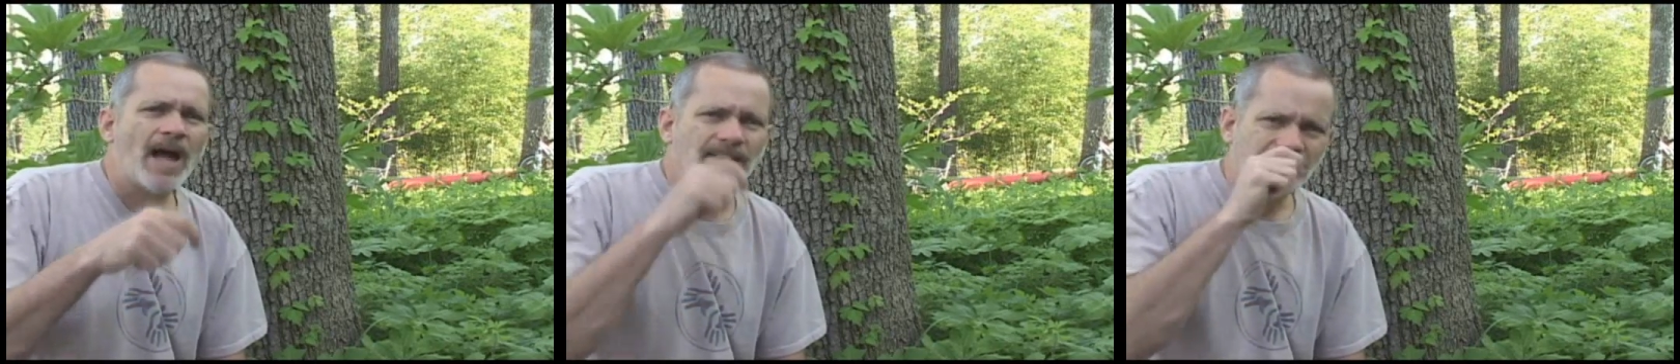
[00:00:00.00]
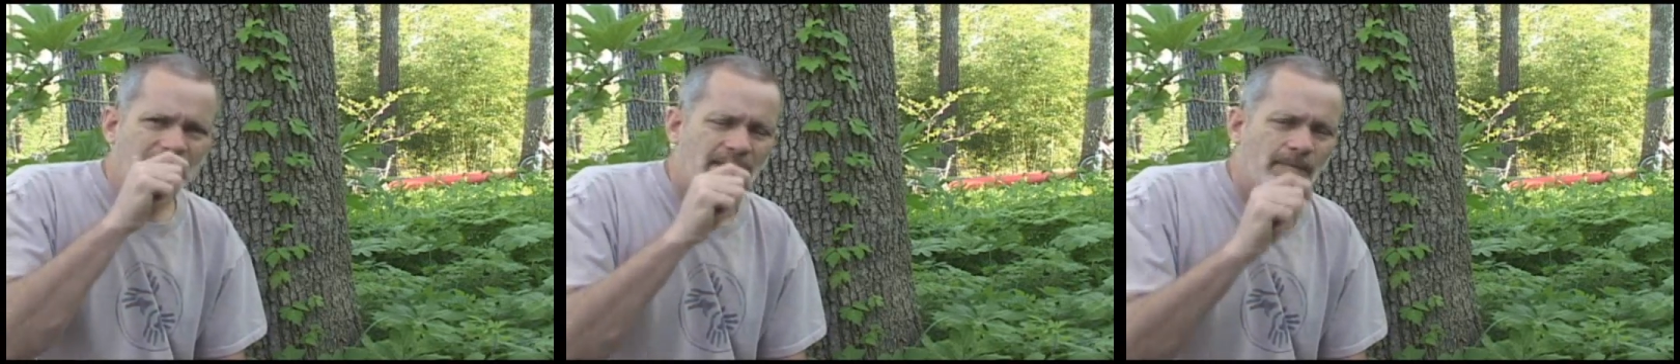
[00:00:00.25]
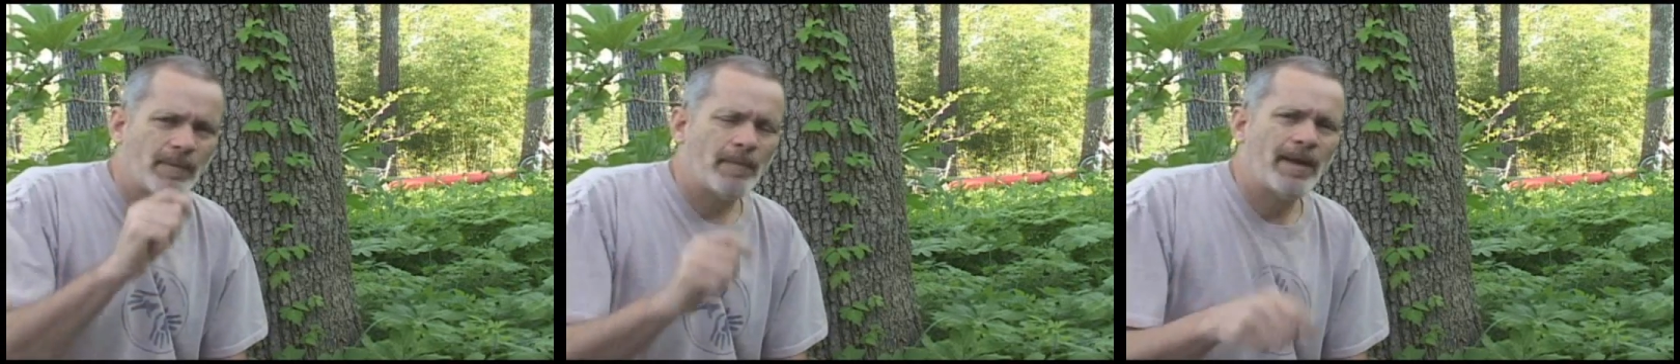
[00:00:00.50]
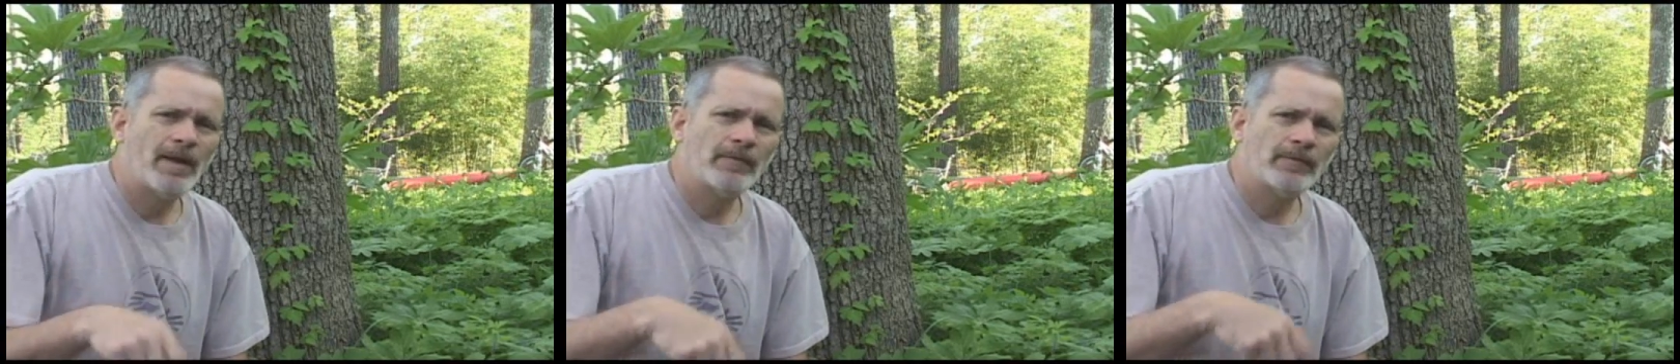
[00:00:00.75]
stuck it in my
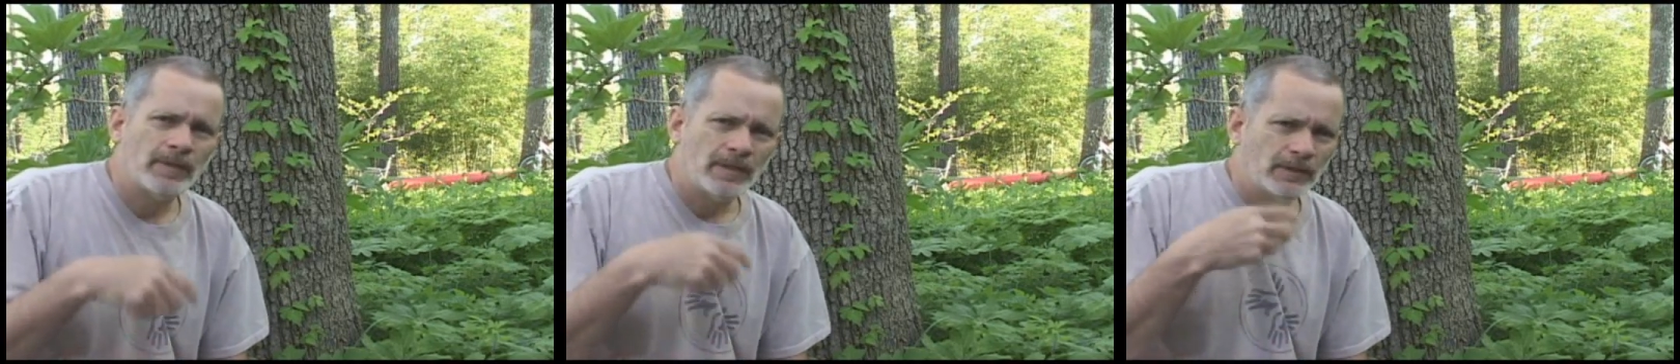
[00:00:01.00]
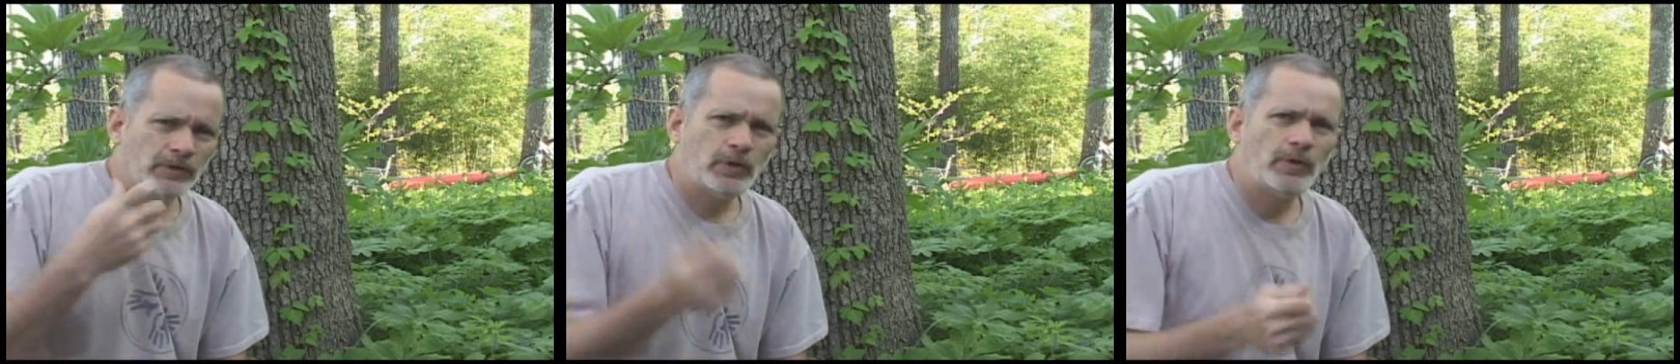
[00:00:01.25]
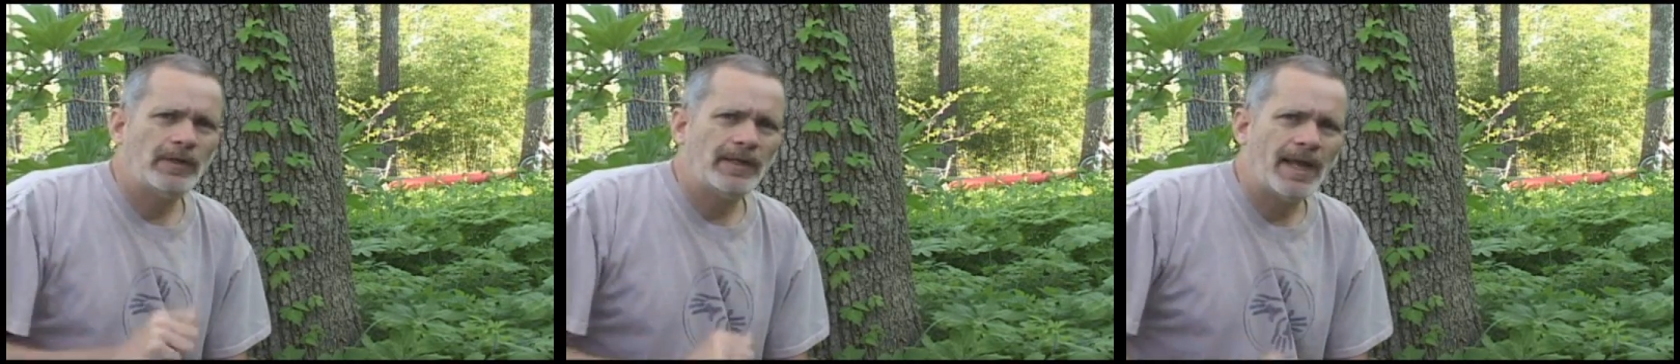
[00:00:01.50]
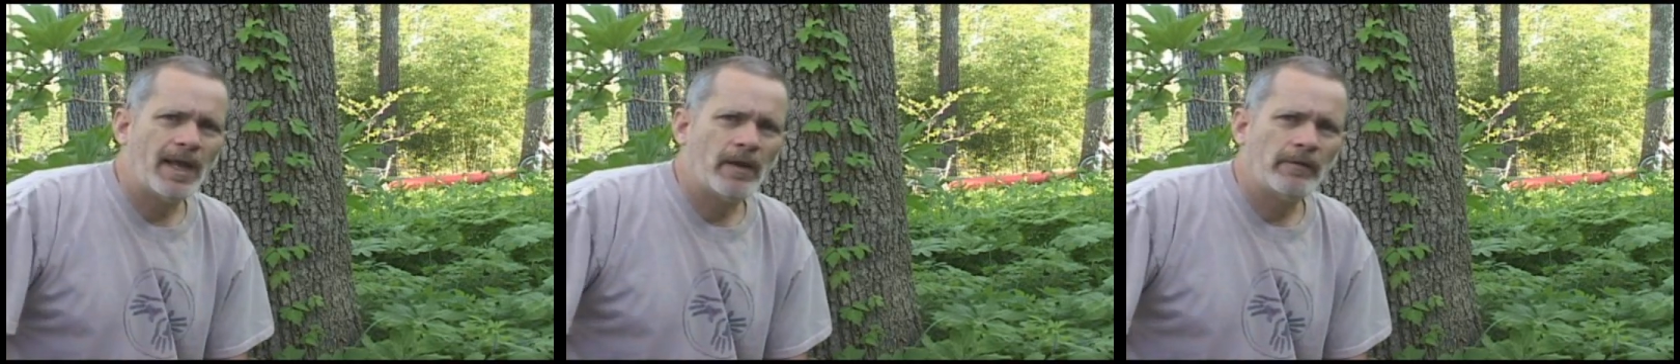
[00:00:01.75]
mouth, chewed it
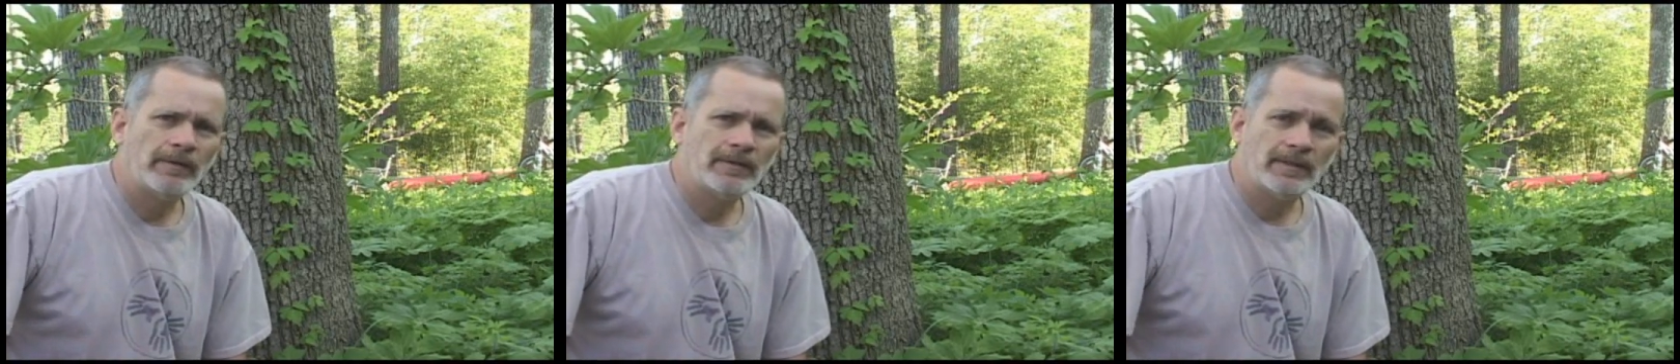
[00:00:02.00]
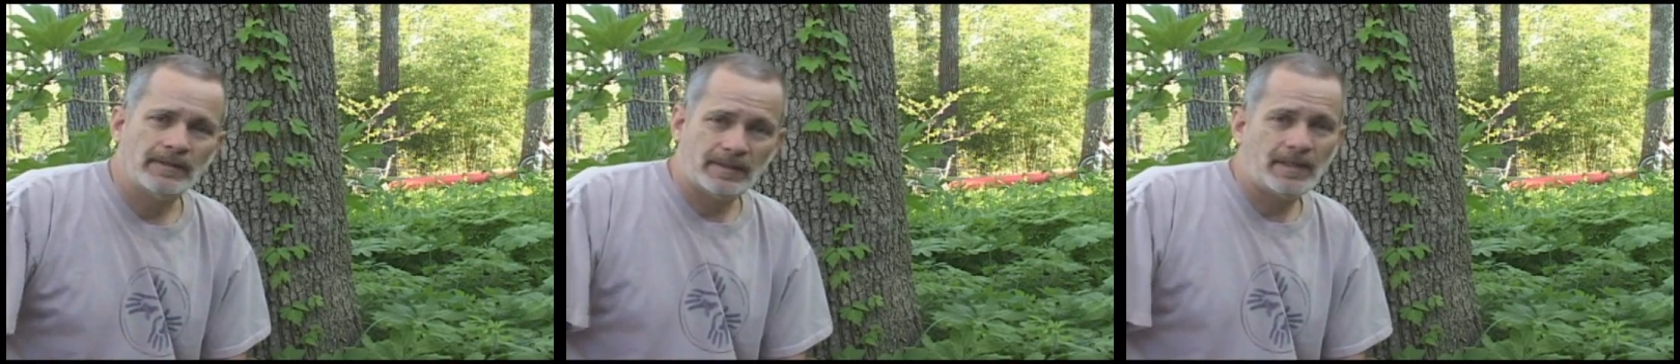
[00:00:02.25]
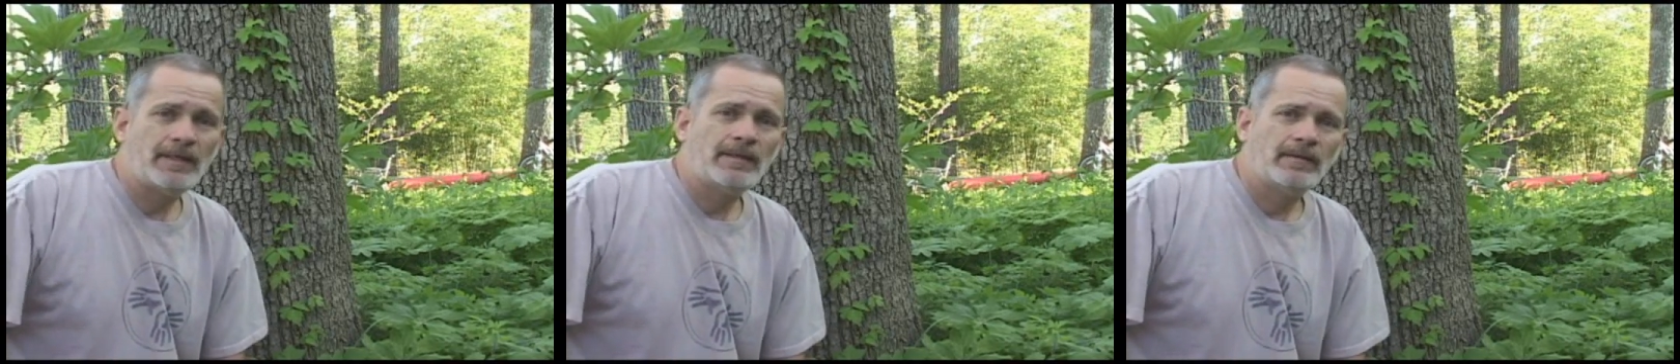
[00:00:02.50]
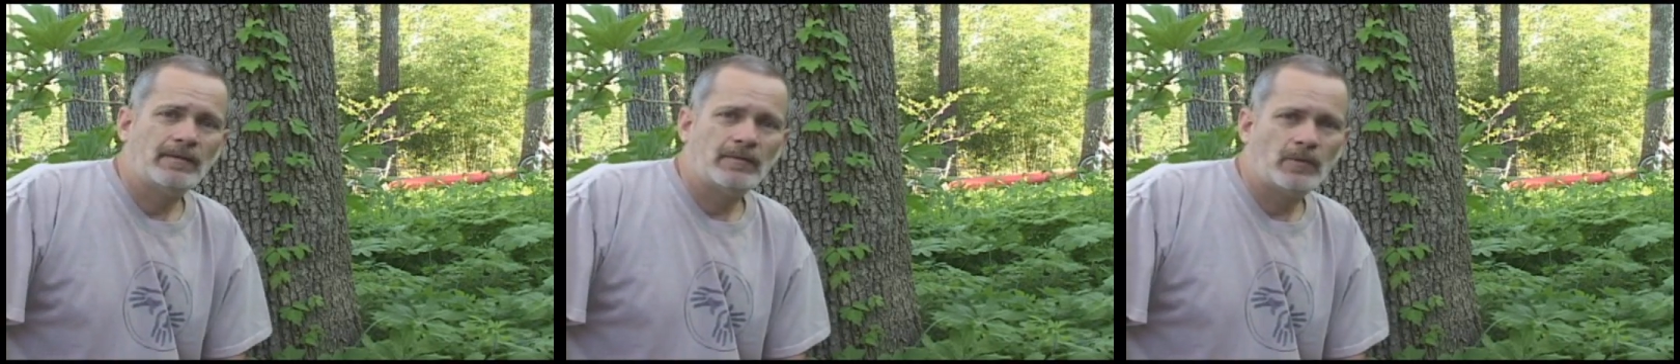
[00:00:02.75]
down, and said, see,
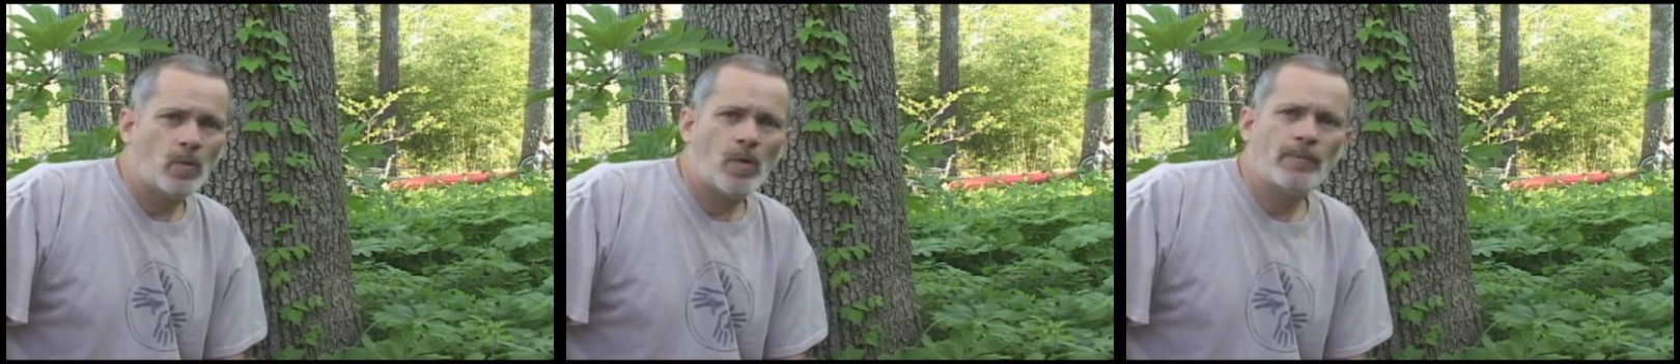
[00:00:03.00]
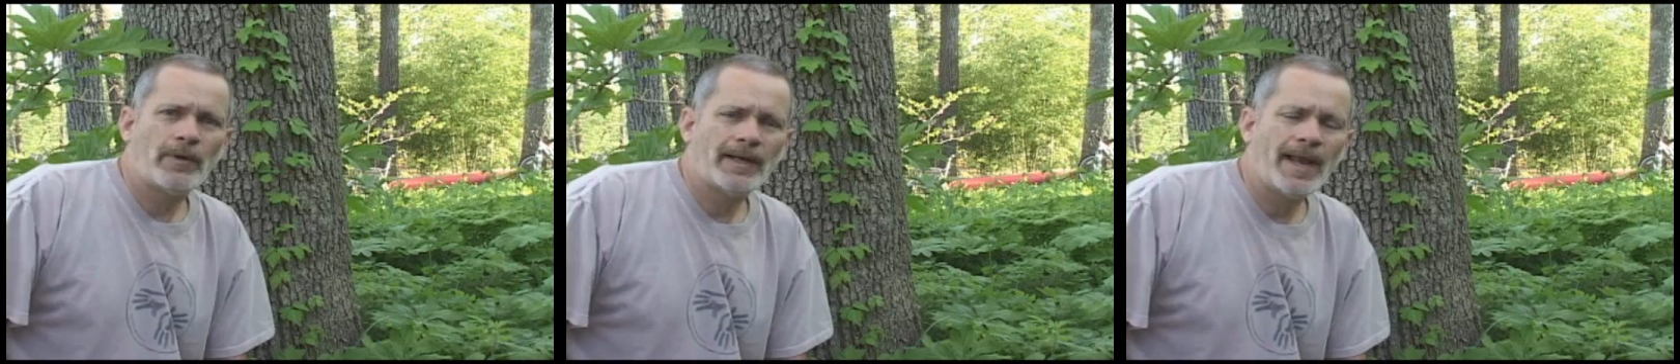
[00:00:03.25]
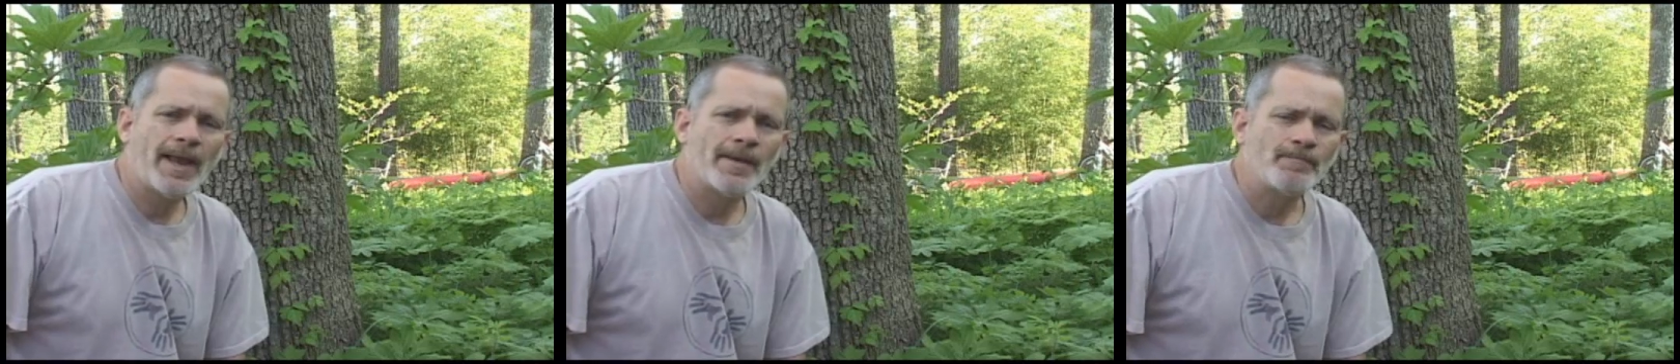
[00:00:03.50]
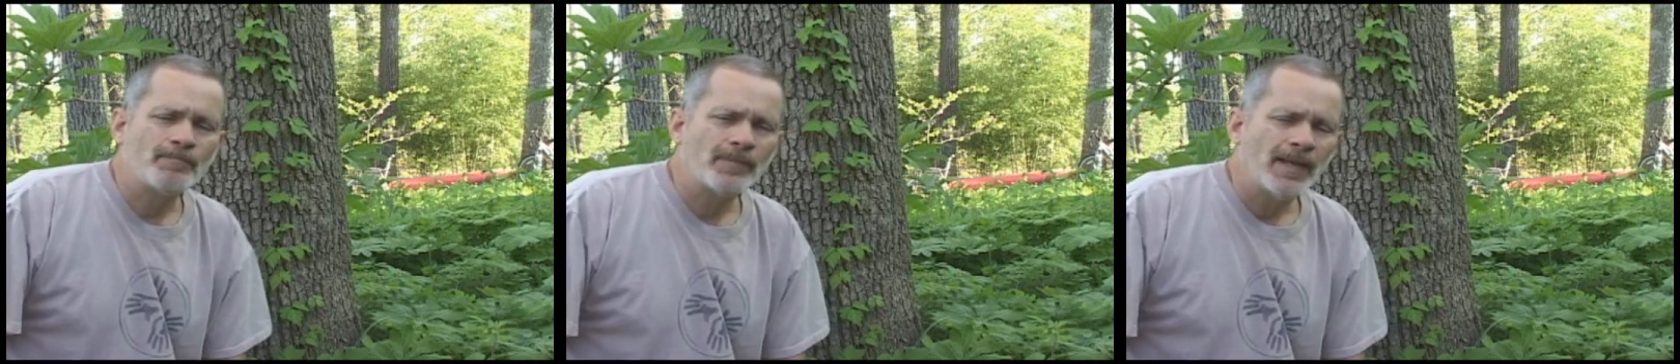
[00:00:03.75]
you won't break out.